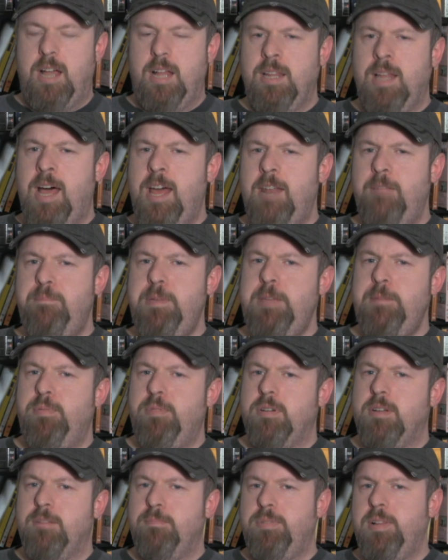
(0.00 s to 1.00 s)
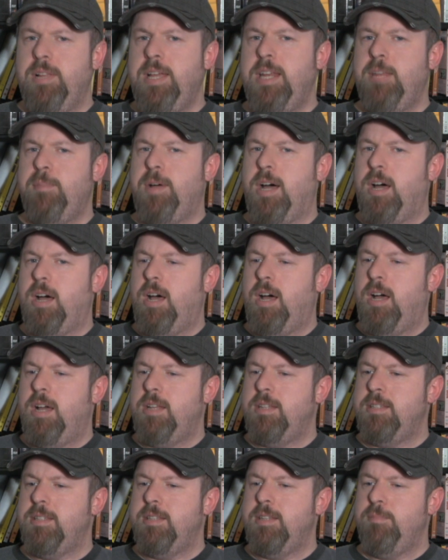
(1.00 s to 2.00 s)
A lot of people complain about
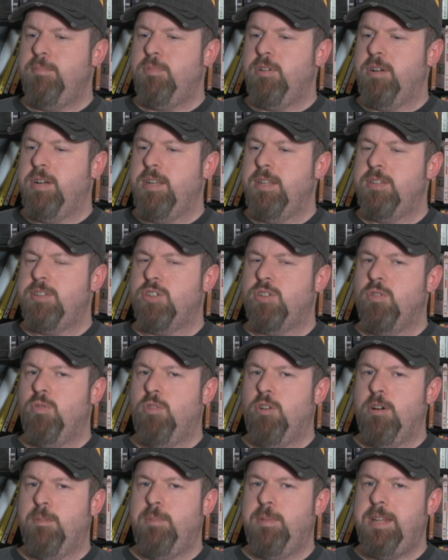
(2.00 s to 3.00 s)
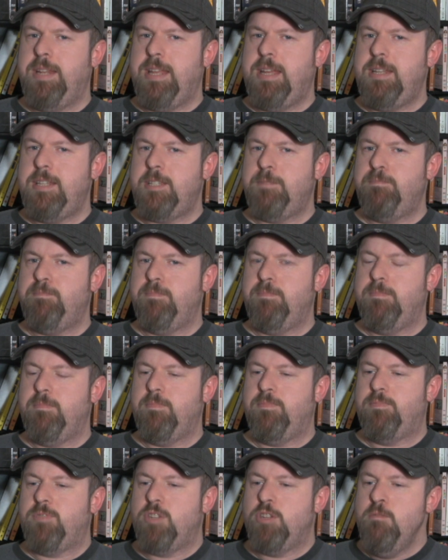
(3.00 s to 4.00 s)
Hans Zimmer and his score, but that's,
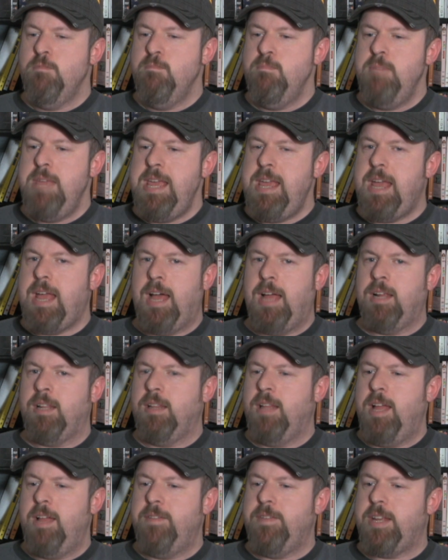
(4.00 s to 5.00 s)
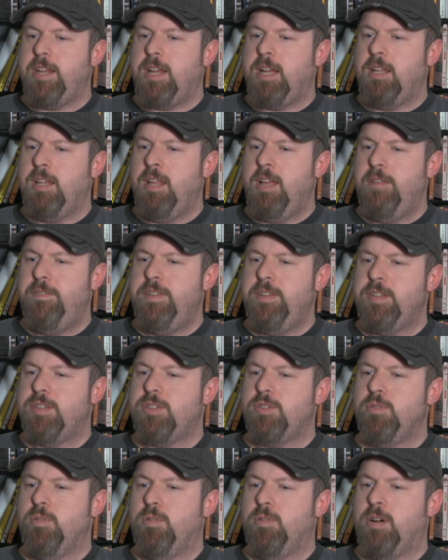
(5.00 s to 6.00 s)
to me, I love it. I love his
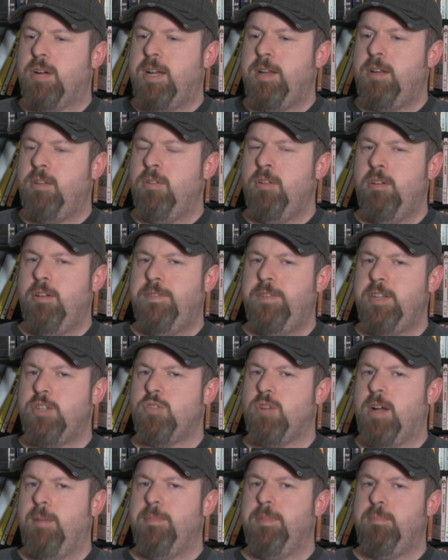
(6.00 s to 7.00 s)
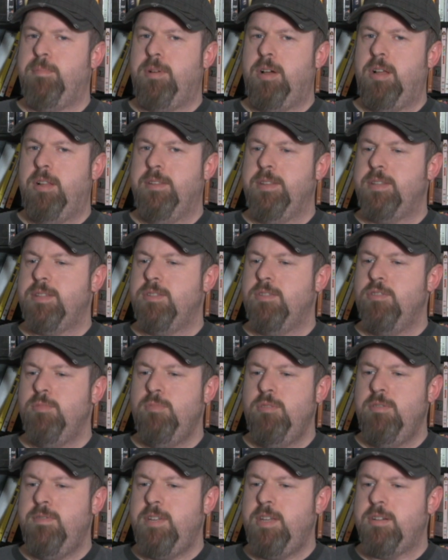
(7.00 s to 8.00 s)
score. I don't know if he dropped the ball in this new
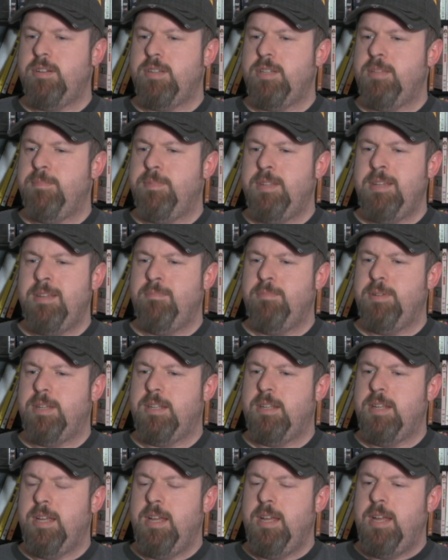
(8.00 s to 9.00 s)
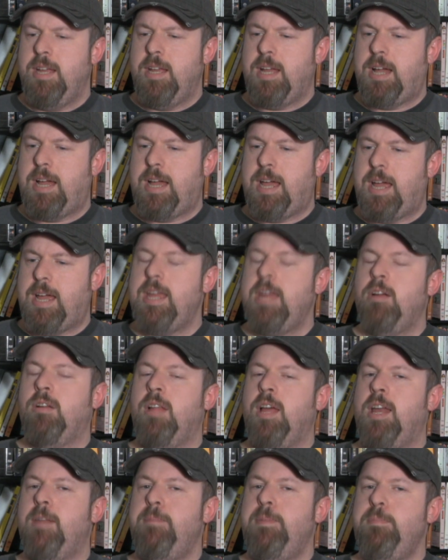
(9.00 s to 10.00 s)
movie or something, but I hear a
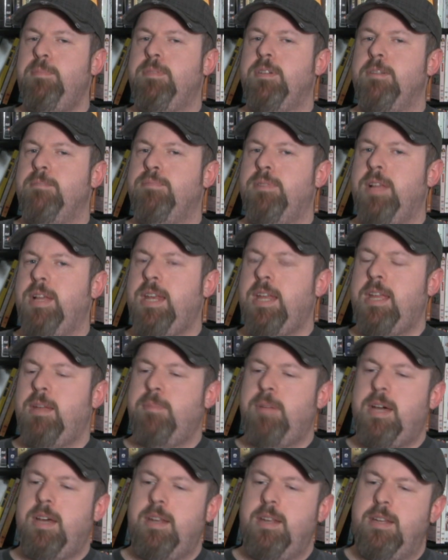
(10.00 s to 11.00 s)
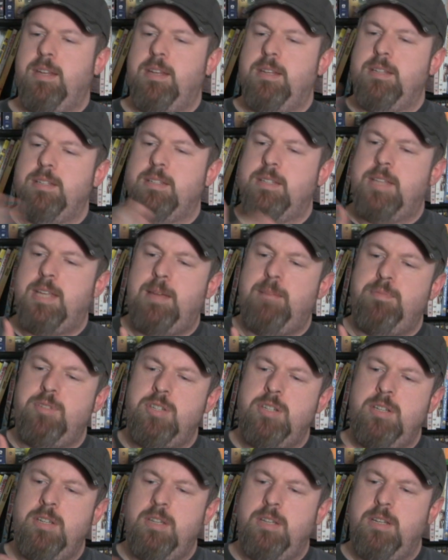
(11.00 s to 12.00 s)
lot of people complaining about it in
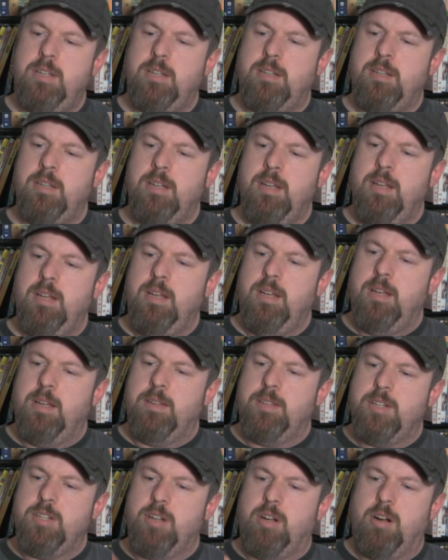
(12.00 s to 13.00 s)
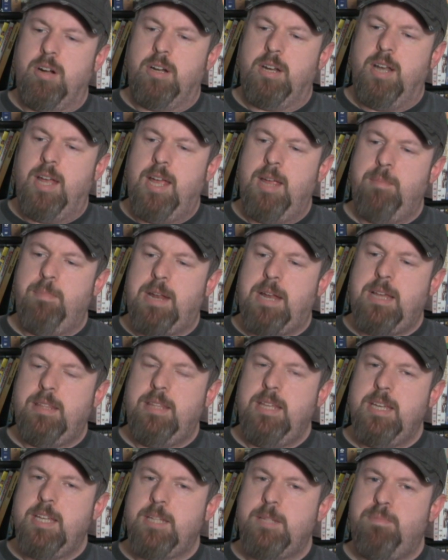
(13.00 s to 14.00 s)
Inception and The Dark Knight, but I
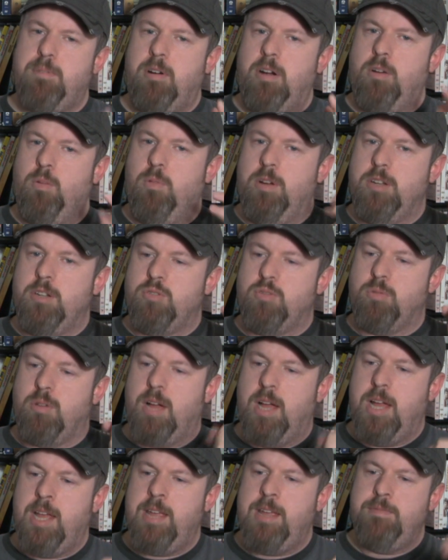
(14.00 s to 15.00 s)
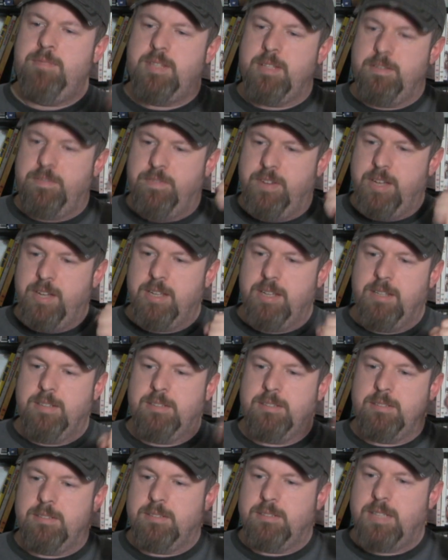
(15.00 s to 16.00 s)
think it's part of what drives the
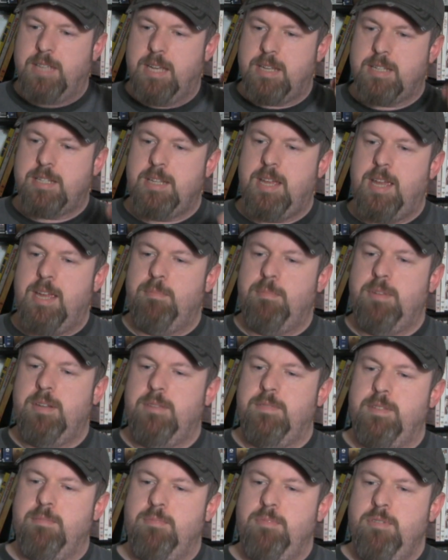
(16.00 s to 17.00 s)
fucking excitement of the